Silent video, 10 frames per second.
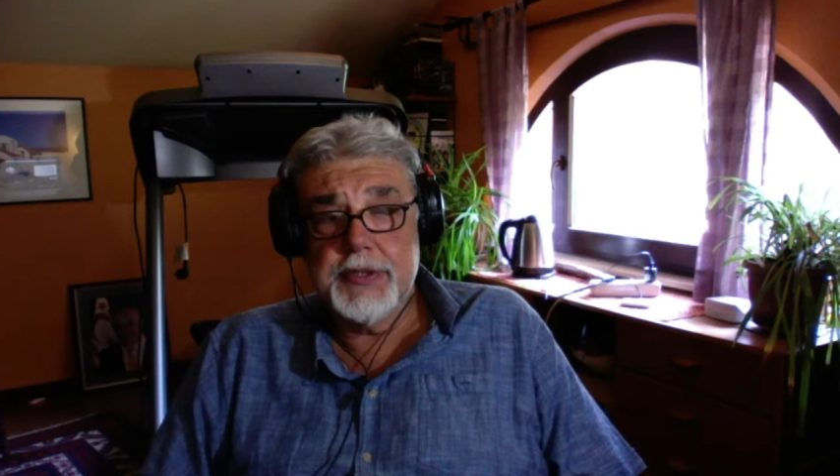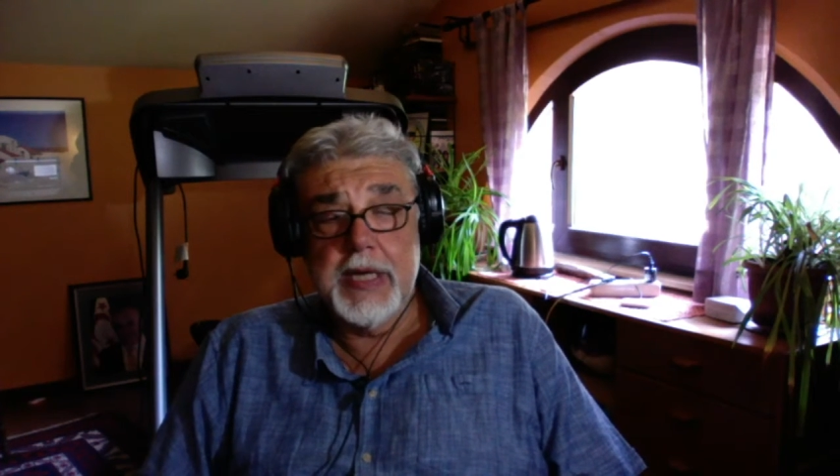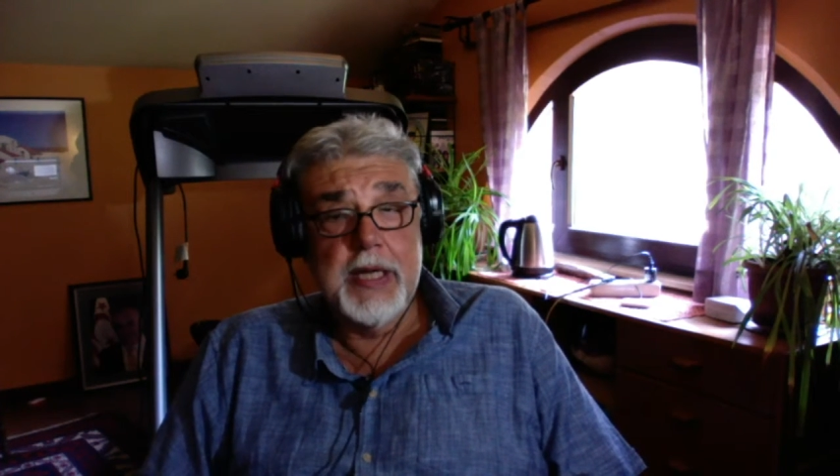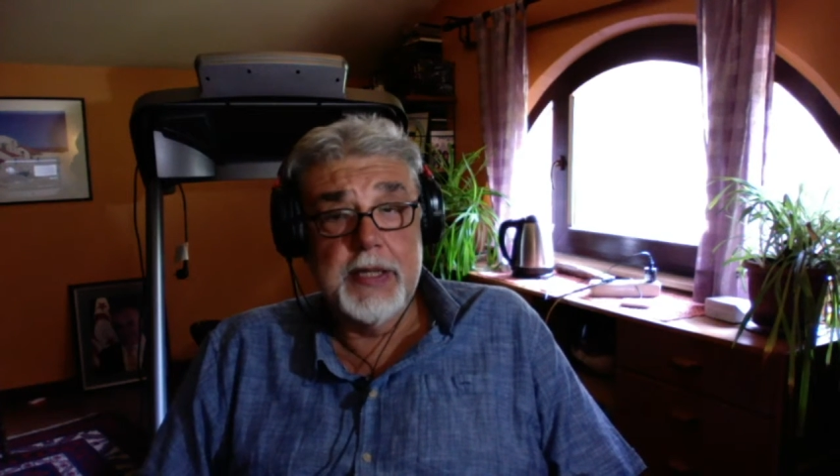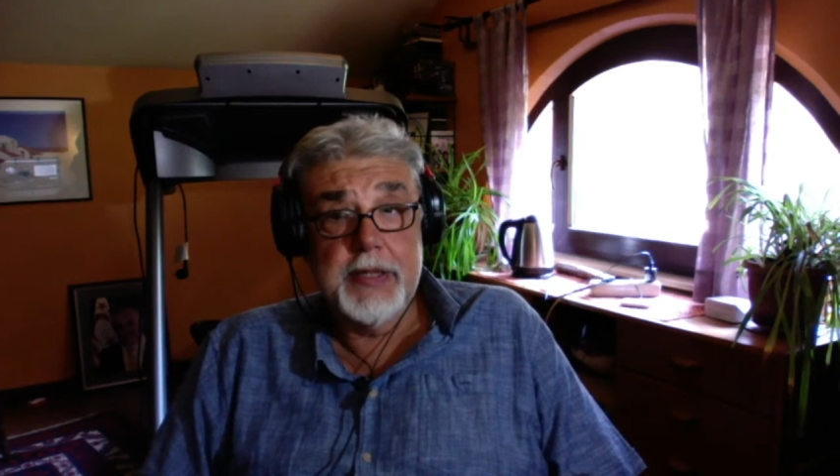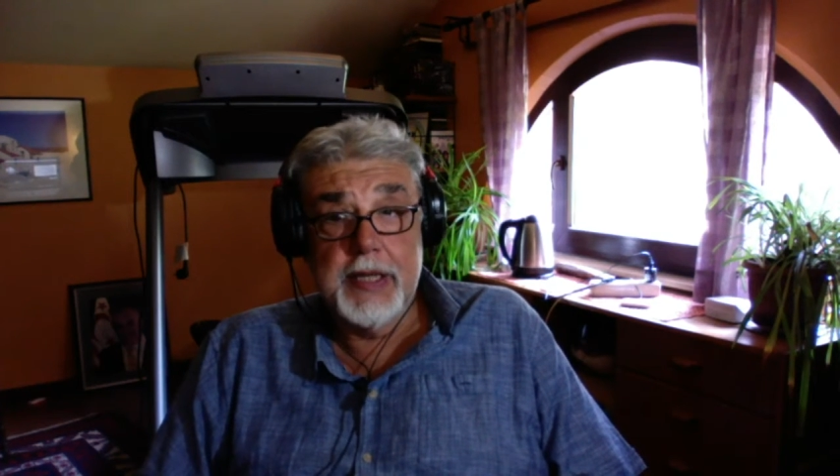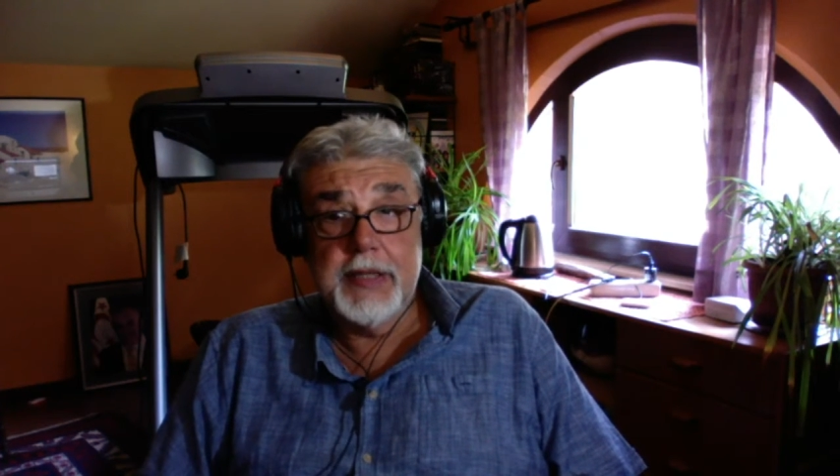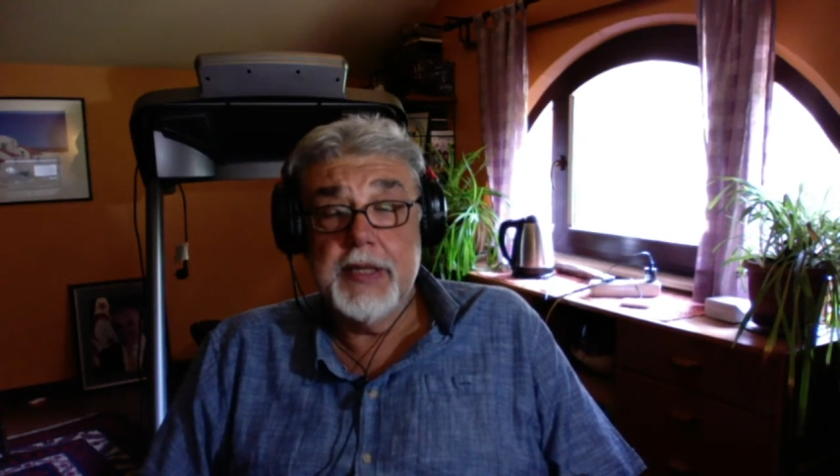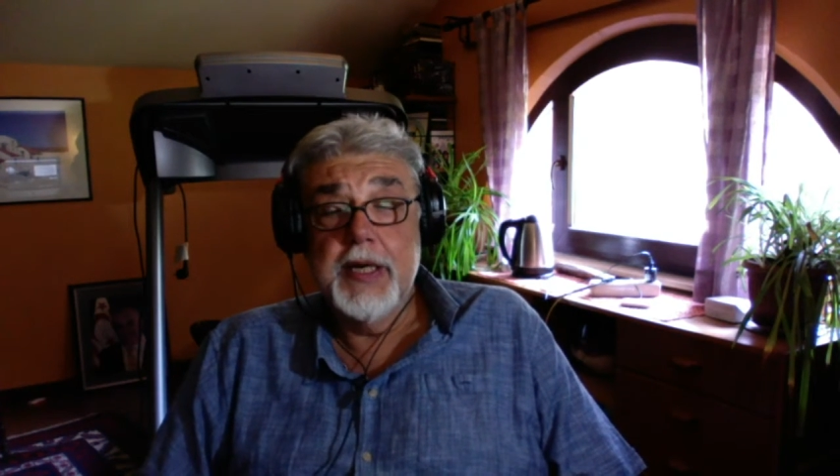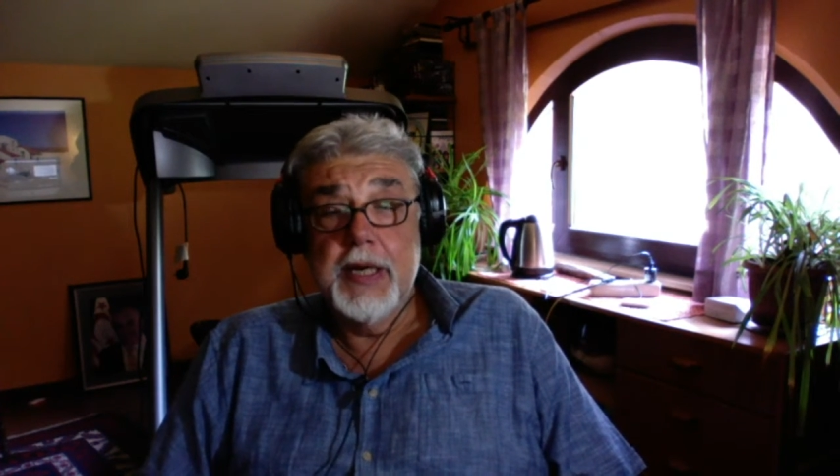and take
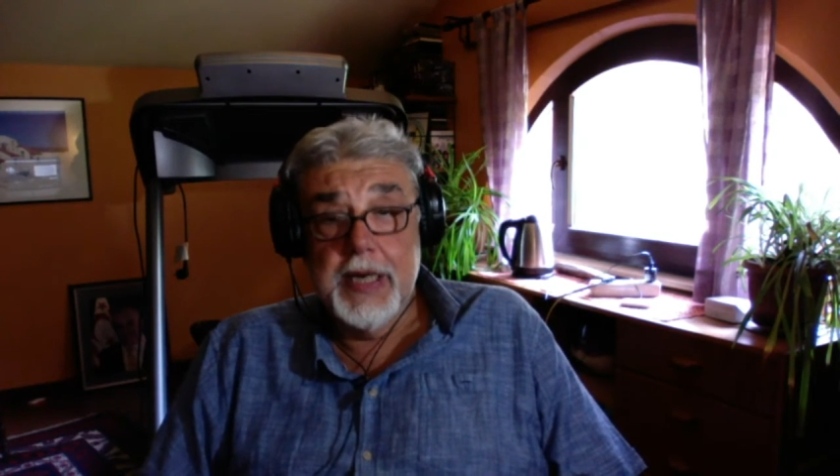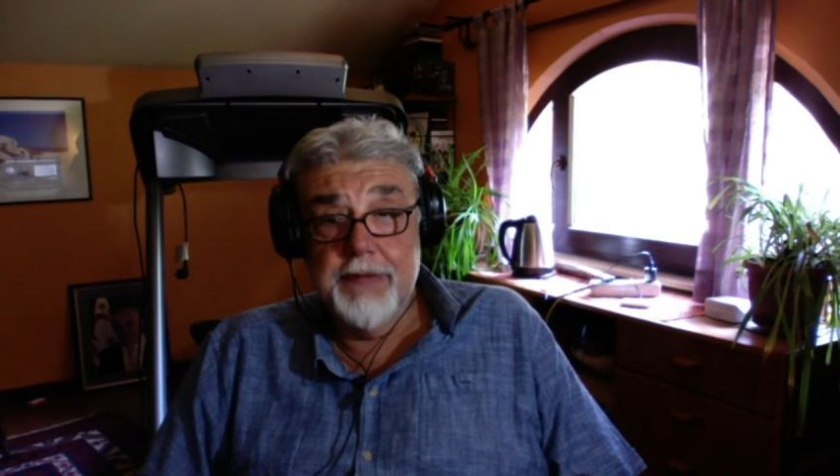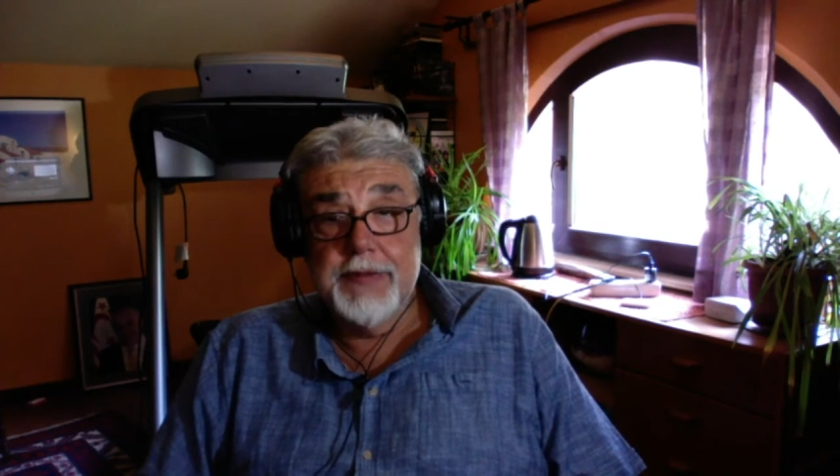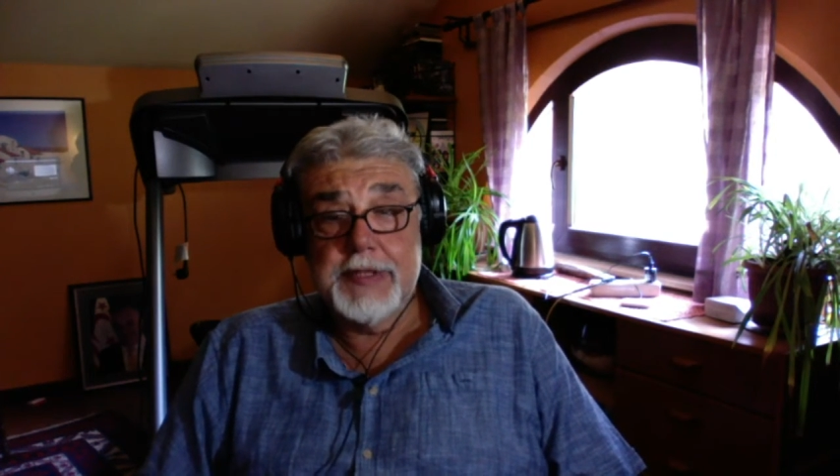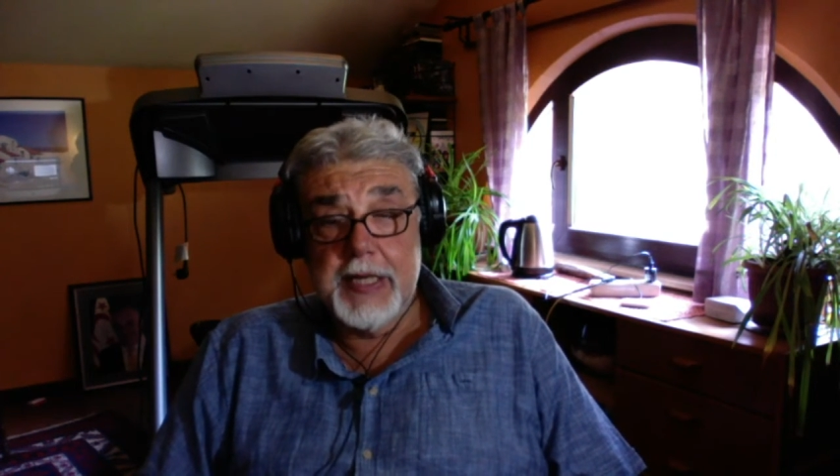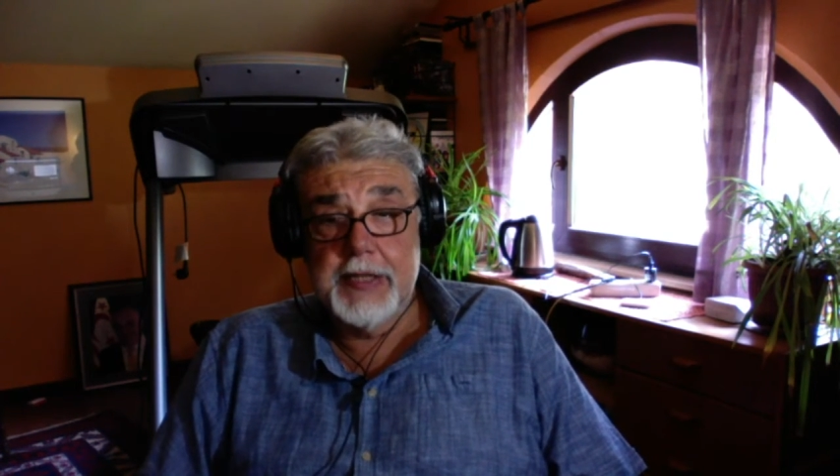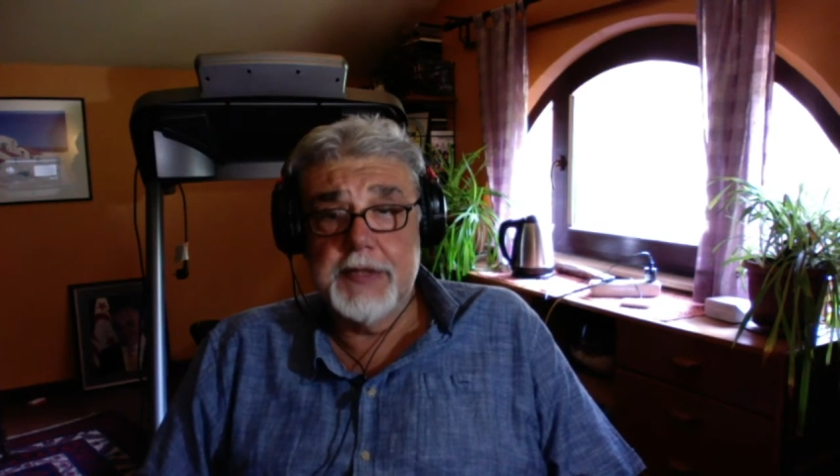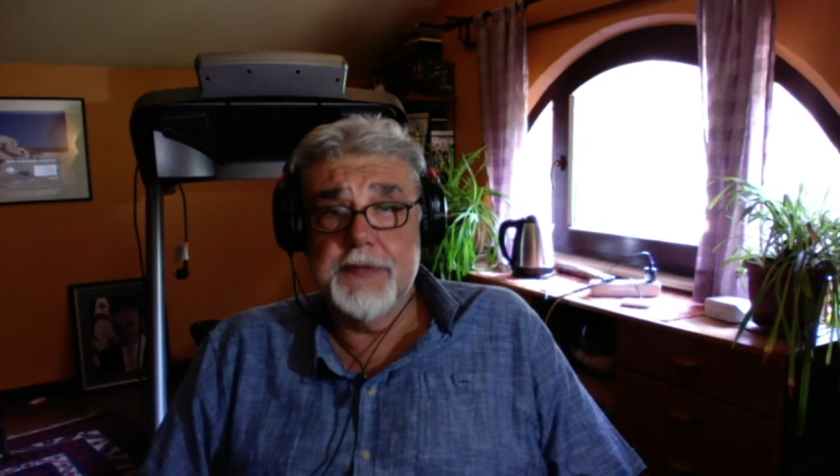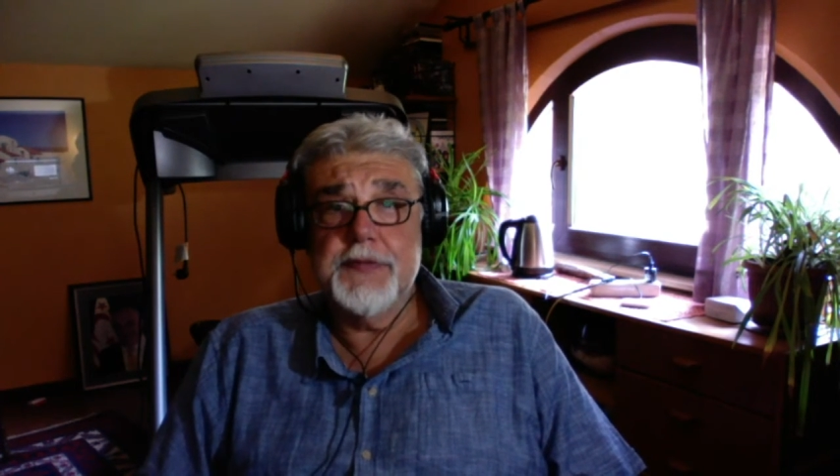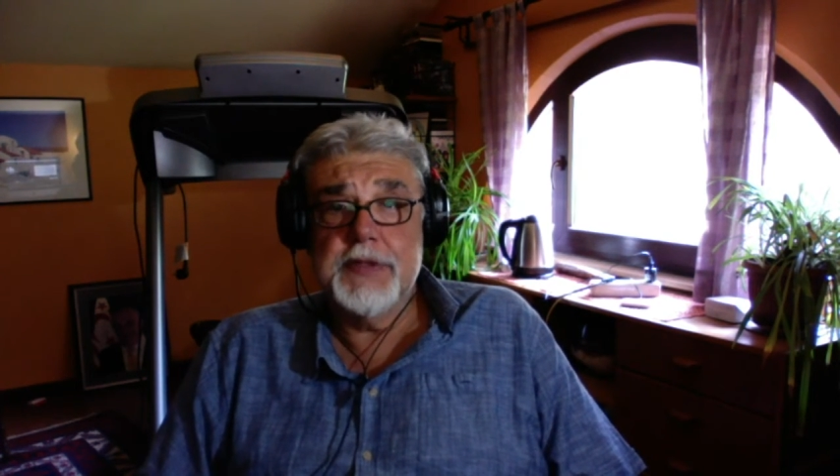heavy
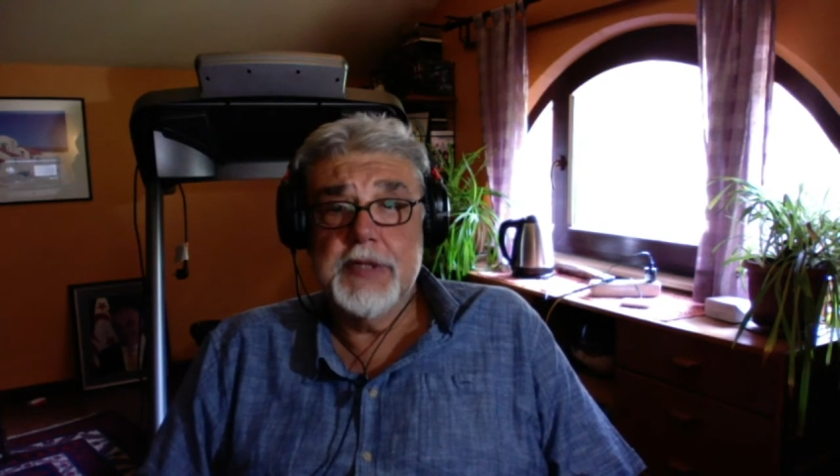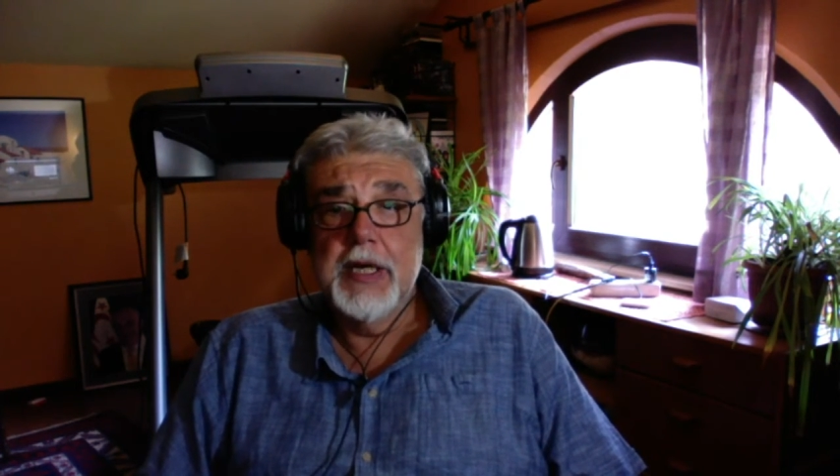sedatives